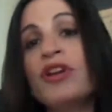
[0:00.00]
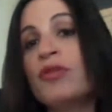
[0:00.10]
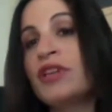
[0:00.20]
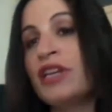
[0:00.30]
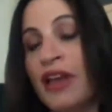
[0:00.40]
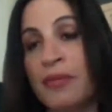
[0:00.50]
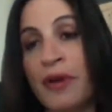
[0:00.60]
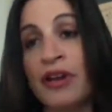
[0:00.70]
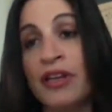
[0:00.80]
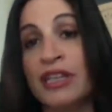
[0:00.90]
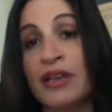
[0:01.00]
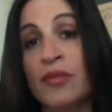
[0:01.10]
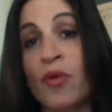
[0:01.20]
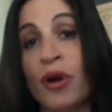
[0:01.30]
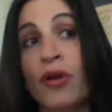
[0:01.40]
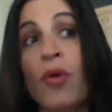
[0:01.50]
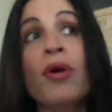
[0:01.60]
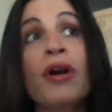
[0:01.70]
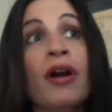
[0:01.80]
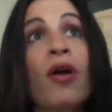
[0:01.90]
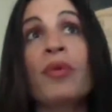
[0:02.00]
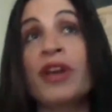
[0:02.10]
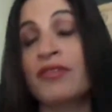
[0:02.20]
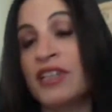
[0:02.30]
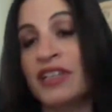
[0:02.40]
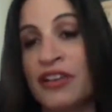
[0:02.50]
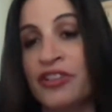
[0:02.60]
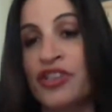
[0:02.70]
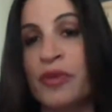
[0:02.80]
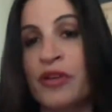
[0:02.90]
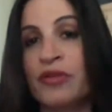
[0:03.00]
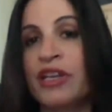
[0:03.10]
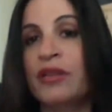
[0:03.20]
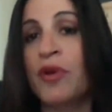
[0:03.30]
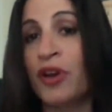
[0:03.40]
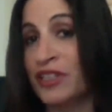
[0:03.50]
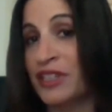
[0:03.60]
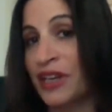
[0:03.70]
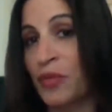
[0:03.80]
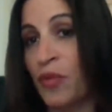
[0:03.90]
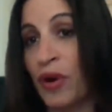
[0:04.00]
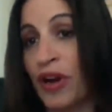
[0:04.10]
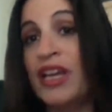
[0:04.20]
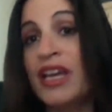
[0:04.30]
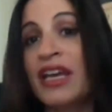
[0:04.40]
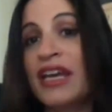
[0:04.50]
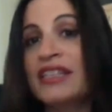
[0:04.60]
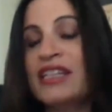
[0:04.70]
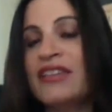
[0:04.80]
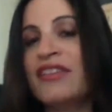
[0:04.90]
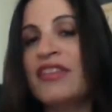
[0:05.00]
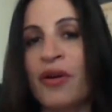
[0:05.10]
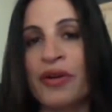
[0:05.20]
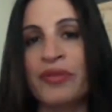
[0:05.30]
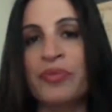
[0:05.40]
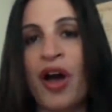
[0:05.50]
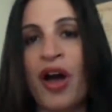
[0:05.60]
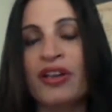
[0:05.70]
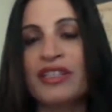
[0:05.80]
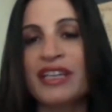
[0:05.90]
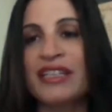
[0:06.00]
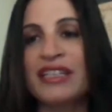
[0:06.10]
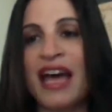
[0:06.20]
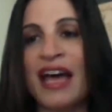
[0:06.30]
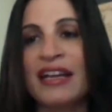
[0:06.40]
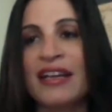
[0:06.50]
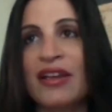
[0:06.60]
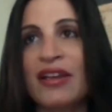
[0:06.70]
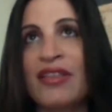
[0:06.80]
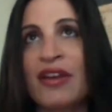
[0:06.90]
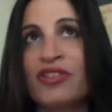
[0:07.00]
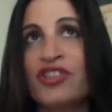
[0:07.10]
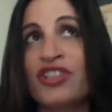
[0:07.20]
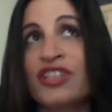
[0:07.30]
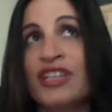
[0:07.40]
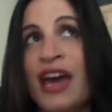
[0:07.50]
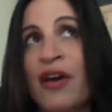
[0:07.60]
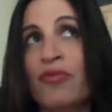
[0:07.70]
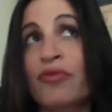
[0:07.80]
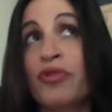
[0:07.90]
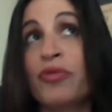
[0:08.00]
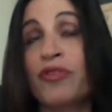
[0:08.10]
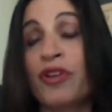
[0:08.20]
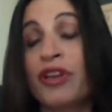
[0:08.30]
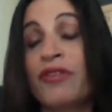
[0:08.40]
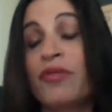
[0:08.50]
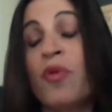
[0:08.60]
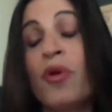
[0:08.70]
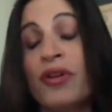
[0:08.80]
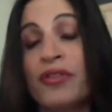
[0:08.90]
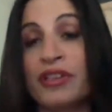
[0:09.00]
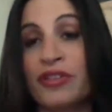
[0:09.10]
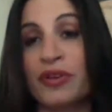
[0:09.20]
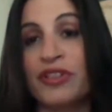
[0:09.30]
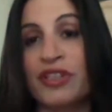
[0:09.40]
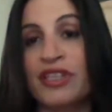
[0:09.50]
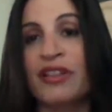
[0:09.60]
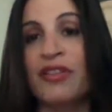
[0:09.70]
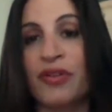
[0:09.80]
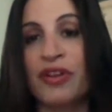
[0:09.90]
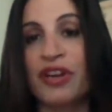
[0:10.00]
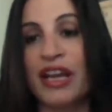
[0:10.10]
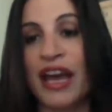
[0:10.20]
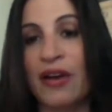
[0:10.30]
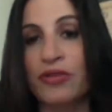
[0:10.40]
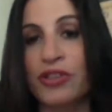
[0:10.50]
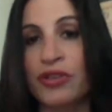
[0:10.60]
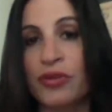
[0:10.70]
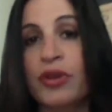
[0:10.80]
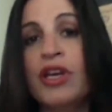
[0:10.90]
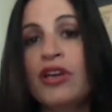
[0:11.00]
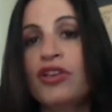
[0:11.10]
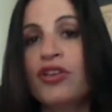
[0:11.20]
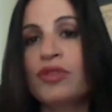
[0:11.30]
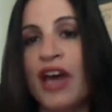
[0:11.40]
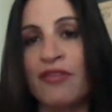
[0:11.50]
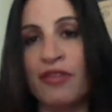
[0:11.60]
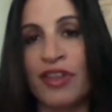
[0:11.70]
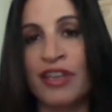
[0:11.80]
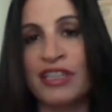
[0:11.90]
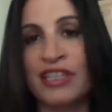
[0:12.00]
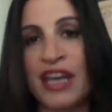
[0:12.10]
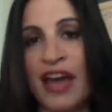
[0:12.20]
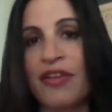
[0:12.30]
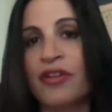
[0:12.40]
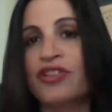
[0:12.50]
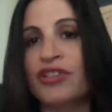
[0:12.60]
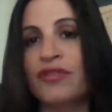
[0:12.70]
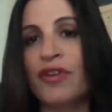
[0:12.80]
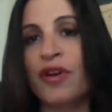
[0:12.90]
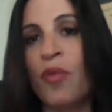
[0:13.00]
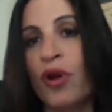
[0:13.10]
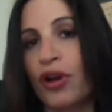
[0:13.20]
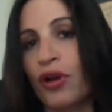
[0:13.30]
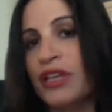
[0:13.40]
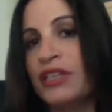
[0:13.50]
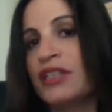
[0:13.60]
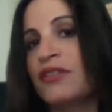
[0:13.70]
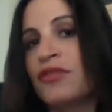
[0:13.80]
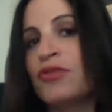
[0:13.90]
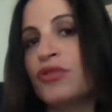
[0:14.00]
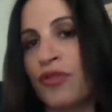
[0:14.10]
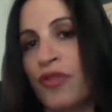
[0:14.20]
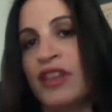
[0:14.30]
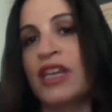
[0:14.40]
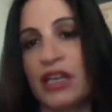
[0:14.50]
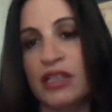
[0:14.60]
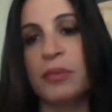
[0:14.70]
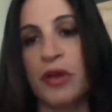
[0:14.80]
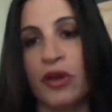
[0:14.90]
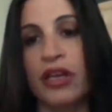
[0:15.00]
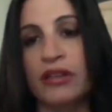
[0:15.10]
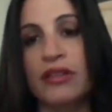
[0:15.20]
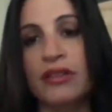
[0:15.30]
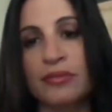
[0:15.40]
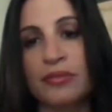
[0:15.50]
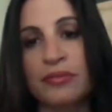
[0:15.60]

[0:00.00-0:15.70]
don't need librarians anymore, or, oh, we have technology, we don't need books anymore. It's not that there aren't books, it's that there's just now room for even more resources and learning how to use everything together, just for a more cohesive, user-friendly experience.